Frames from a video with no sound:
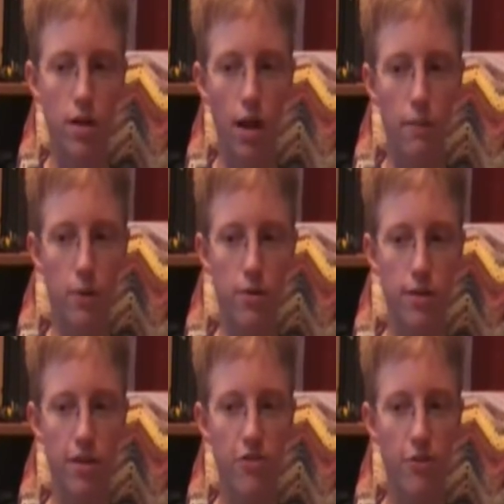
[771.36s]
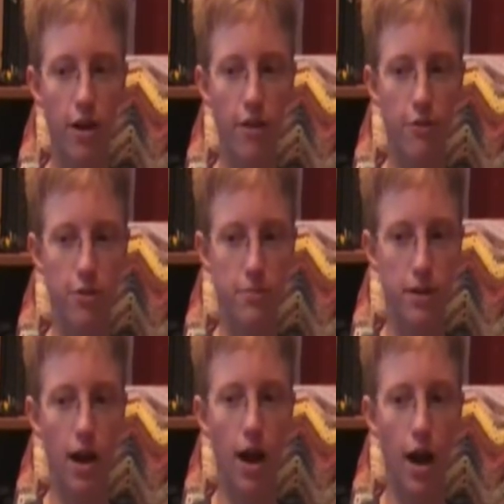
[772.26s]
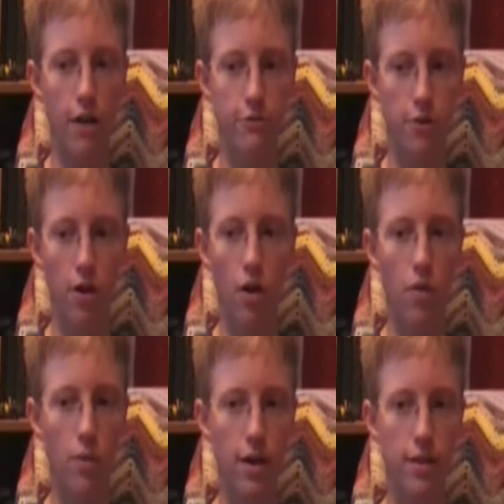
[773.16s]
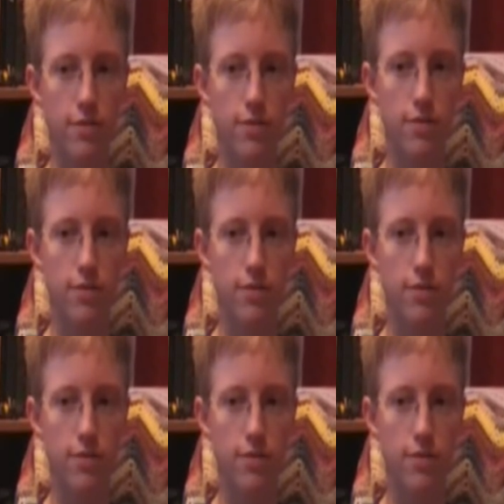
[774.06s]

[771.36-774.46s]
I'm going to live forever and be hot for always.